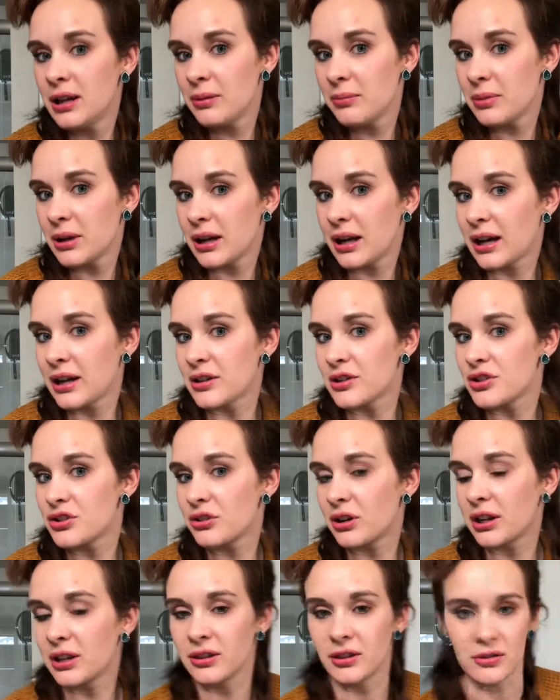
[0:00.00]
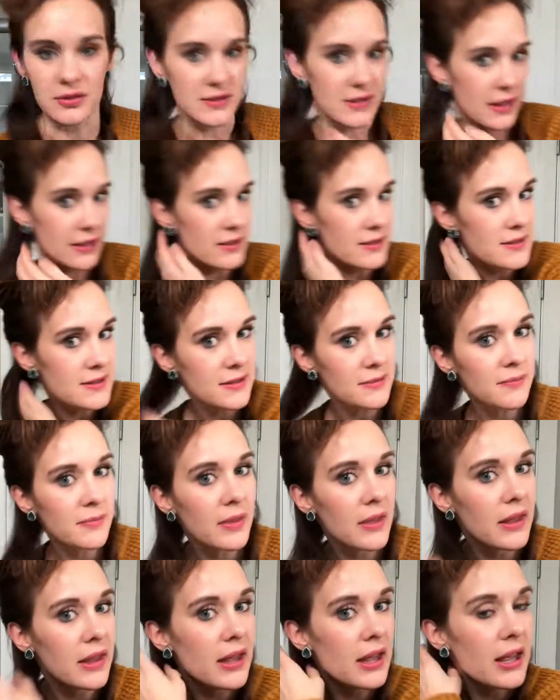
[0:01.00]
but kind of straighten those ends.
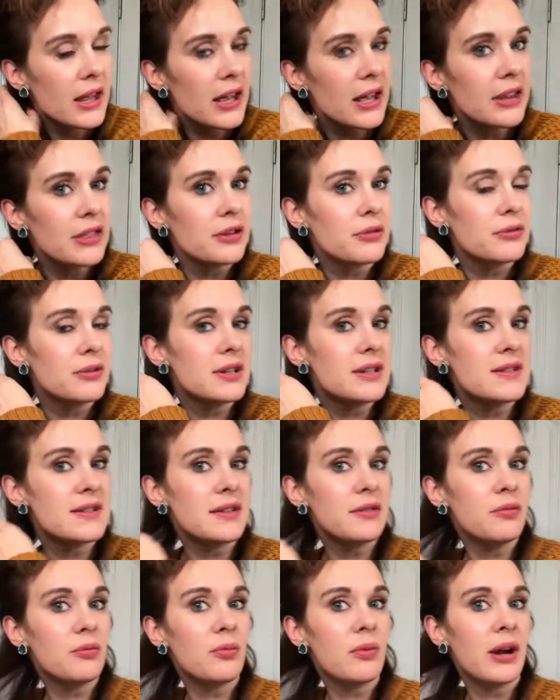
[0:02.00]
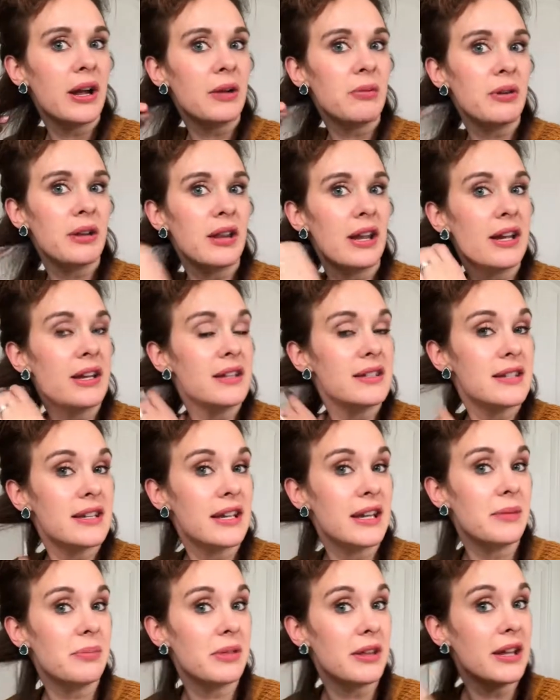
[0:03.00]
And the reason why we like to
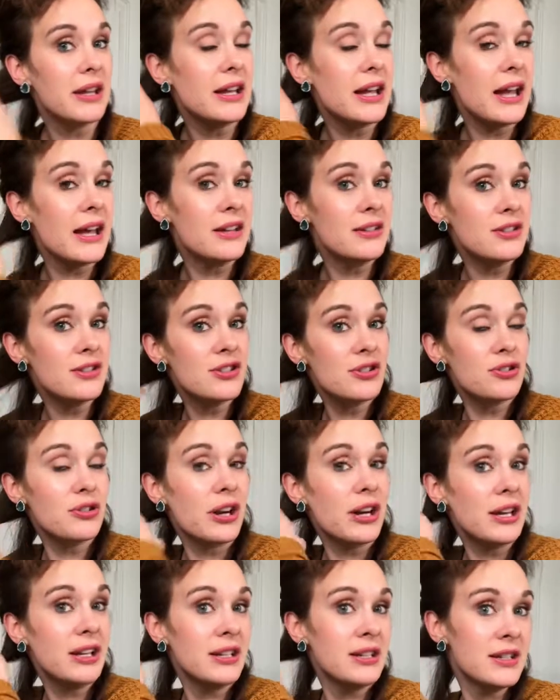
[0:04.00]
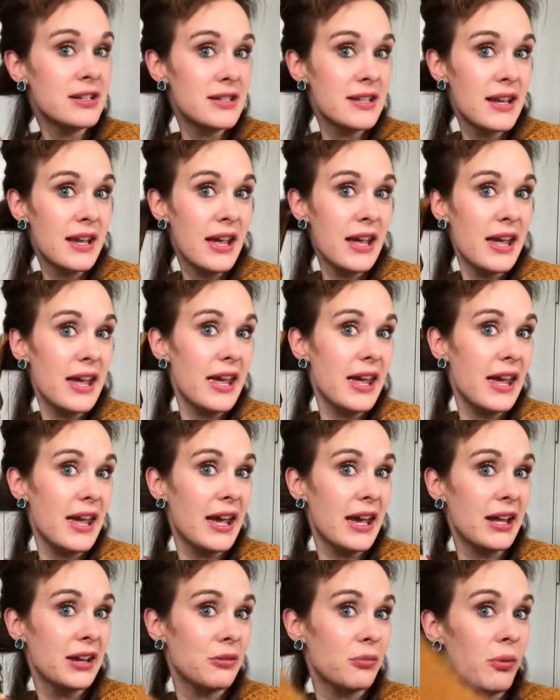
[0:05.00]
keep the ends straightened
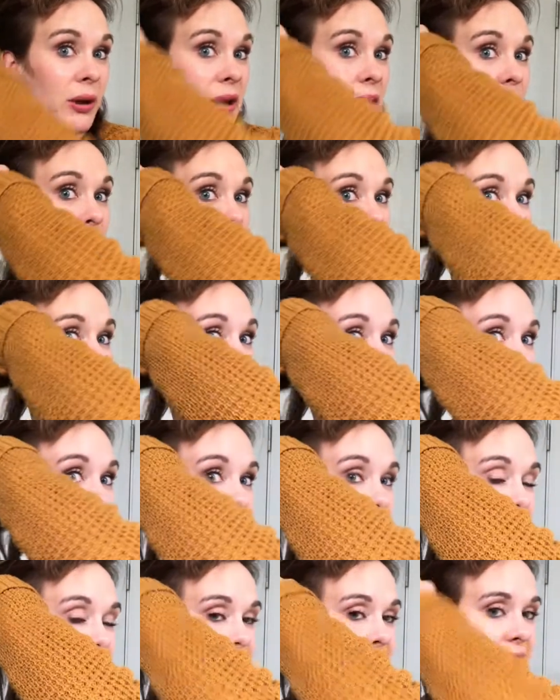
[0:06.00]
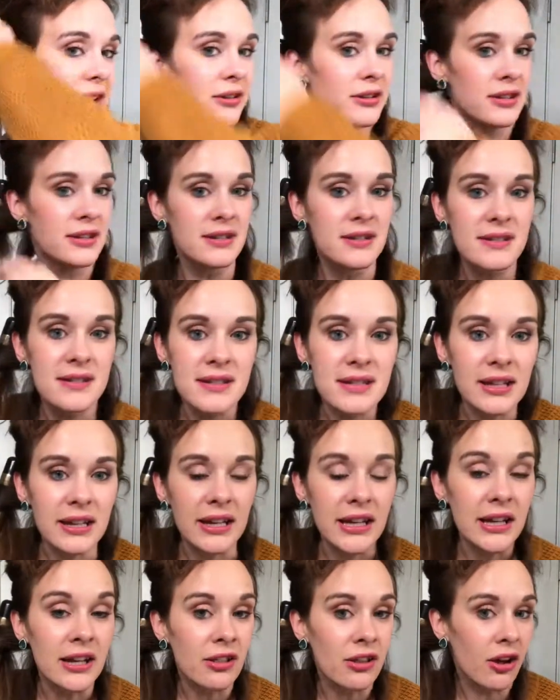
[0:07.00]
and why we're pulling it down is to
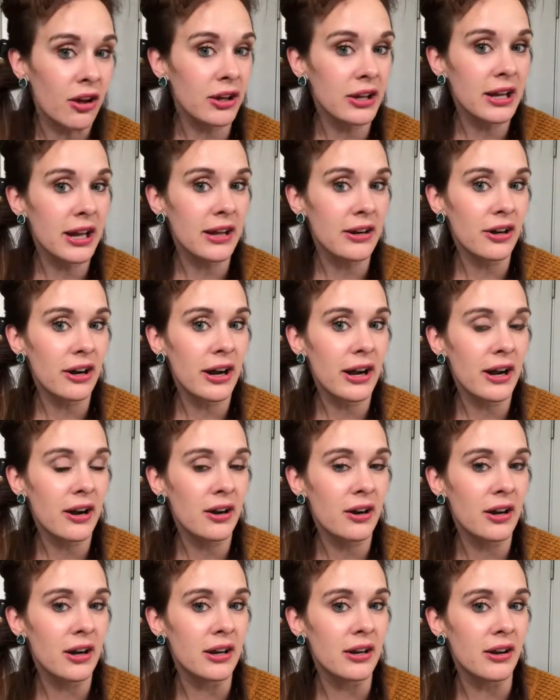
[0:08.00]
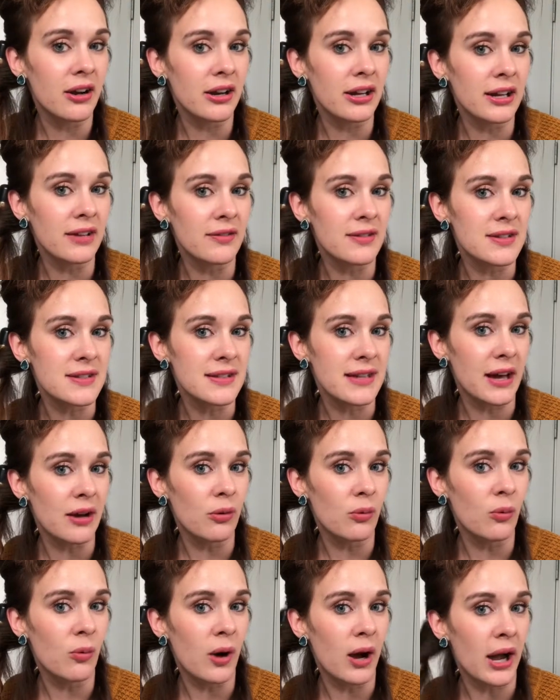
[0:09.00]
elongate our hair and not give us that
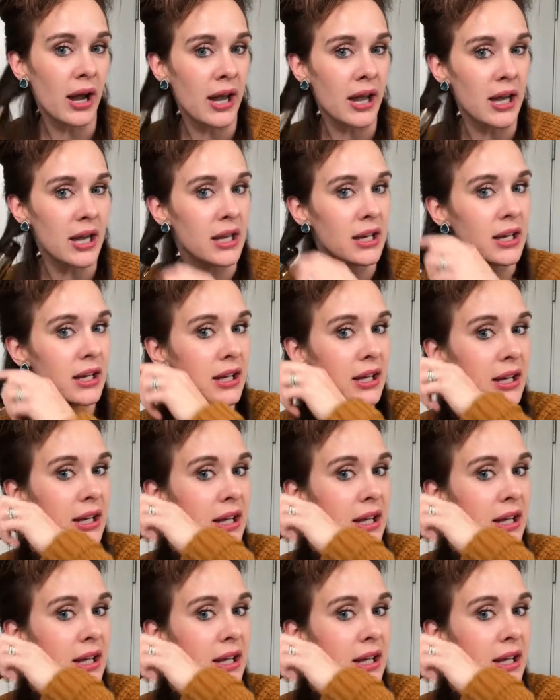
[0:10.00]
wide